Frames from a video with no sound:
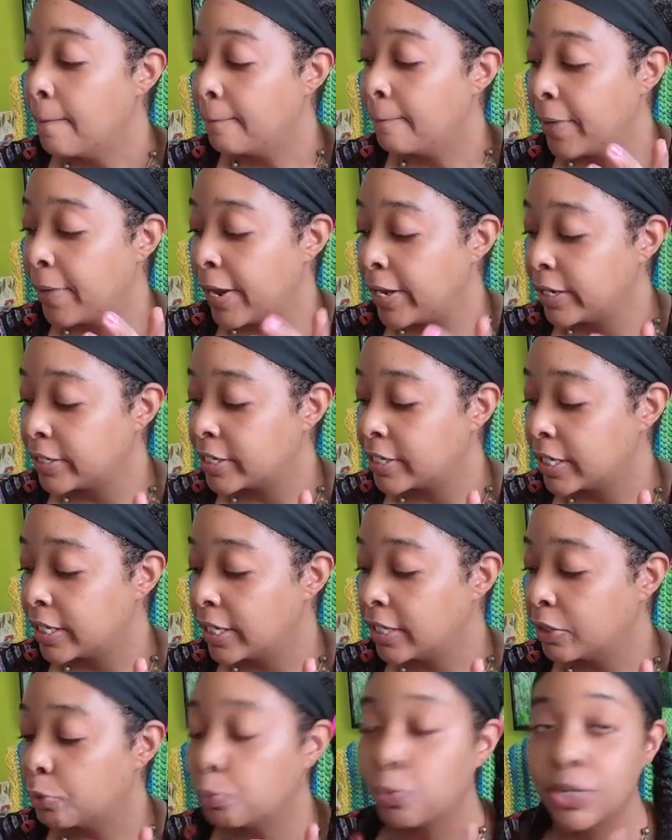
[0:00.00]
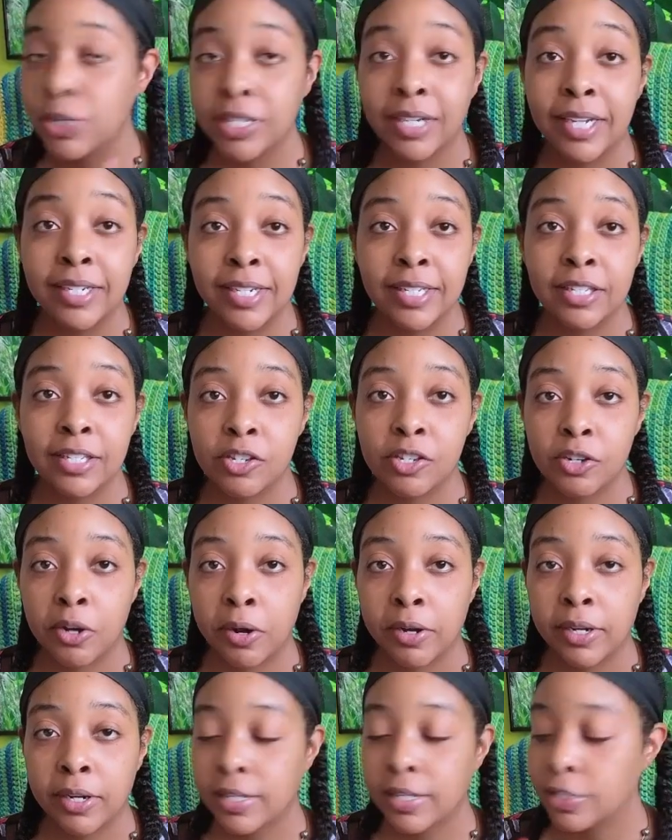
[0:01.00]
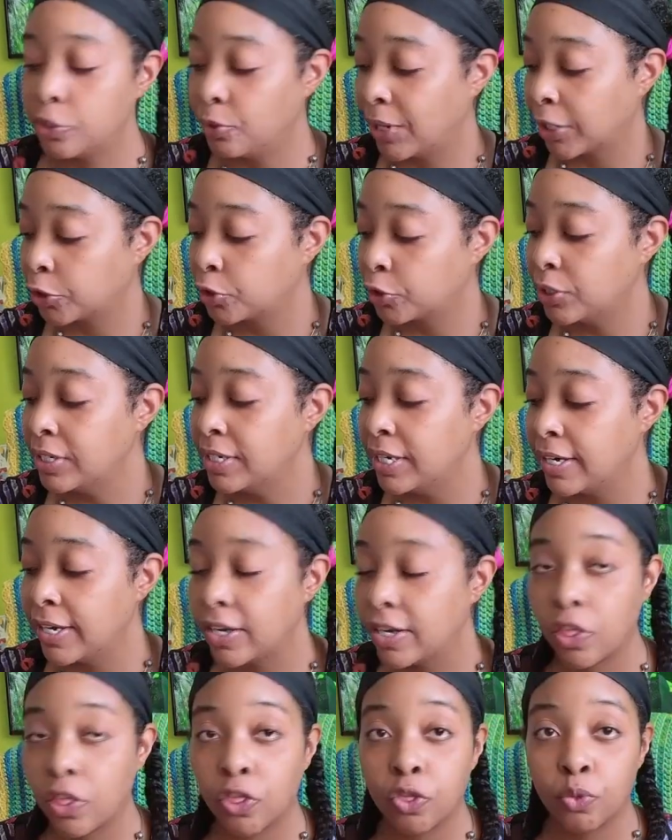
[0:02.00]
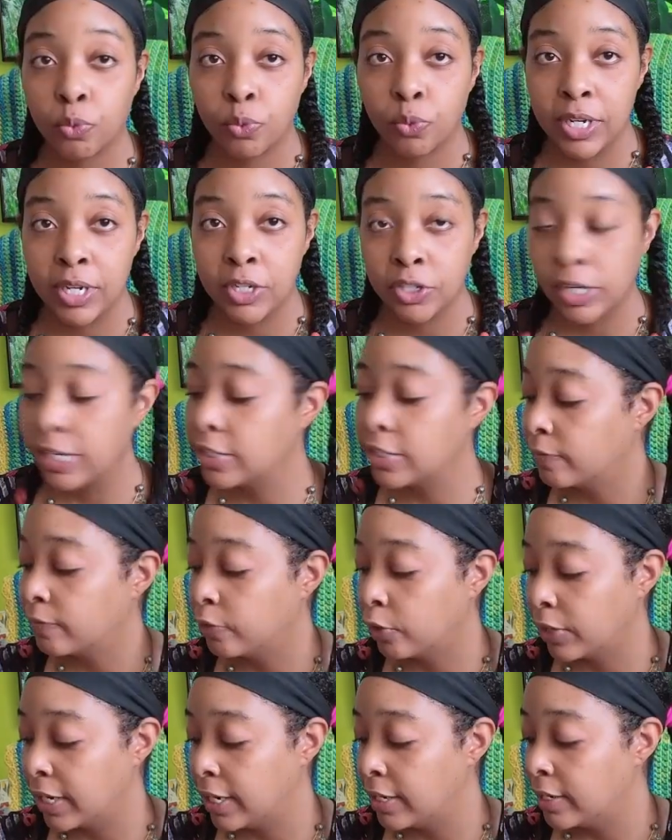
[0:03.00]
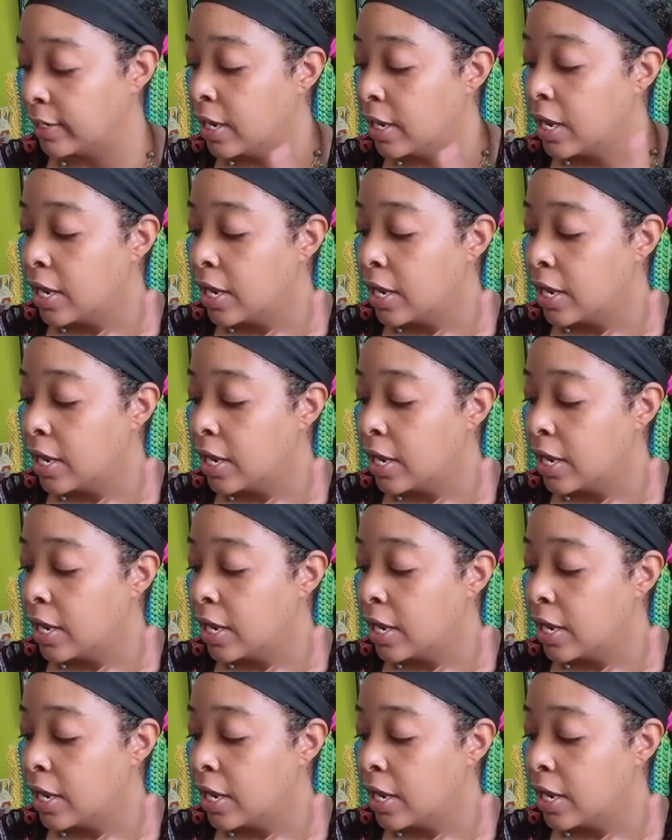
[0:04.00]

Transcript: but the reason I didn't start it is you actually need three shades of green